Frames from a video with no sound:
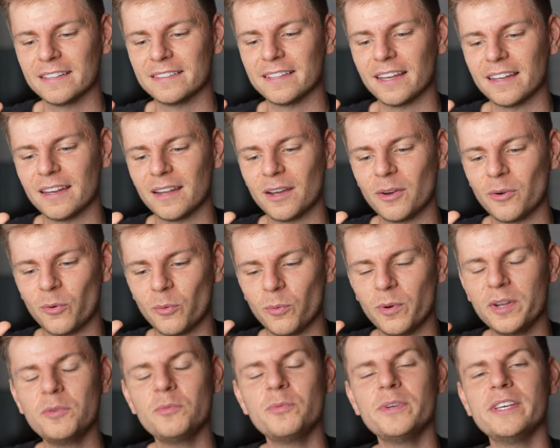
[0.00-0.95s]
that
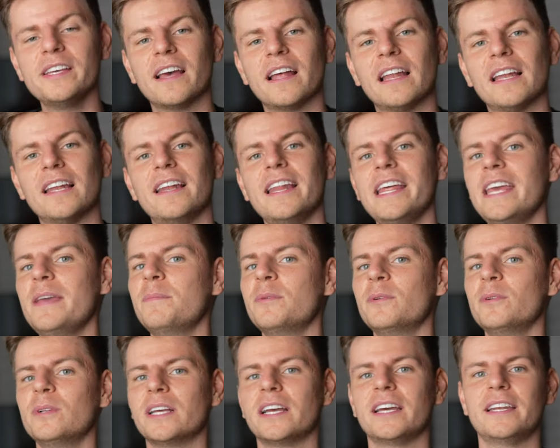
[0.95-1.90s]
when we
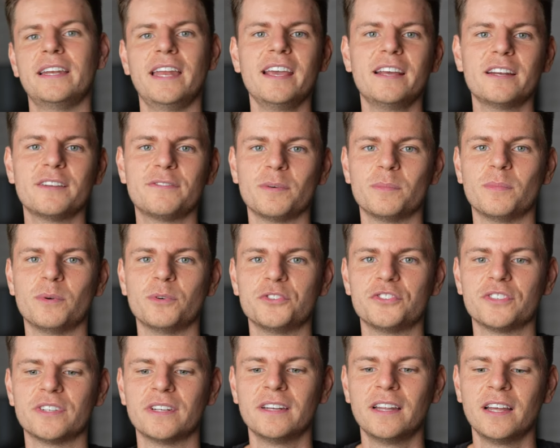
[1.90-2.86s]
label a negative
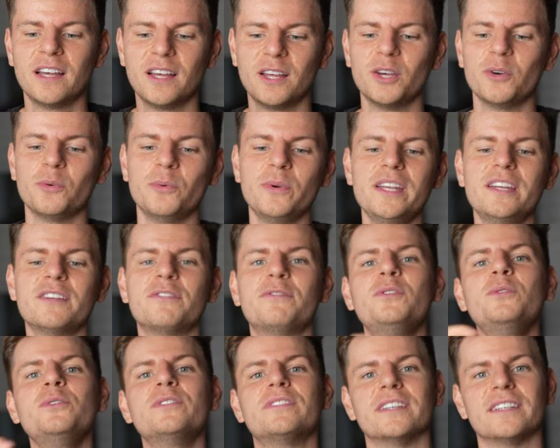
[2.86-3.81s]
emotion, we
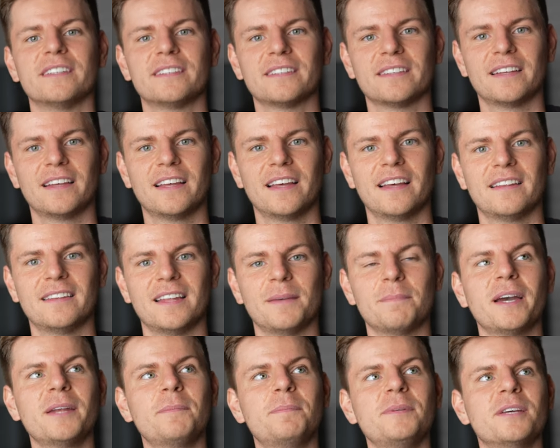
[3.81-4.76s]
diffuse it. There
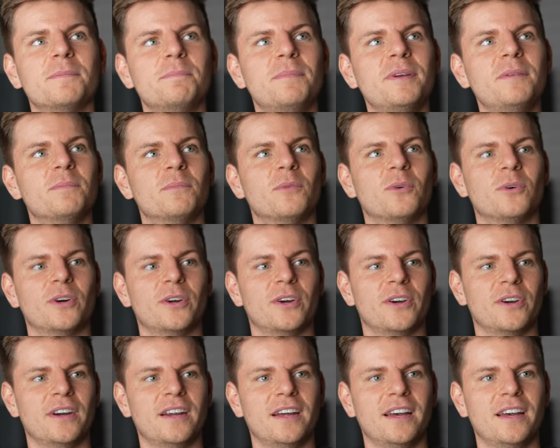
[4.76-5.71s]
might be a bit more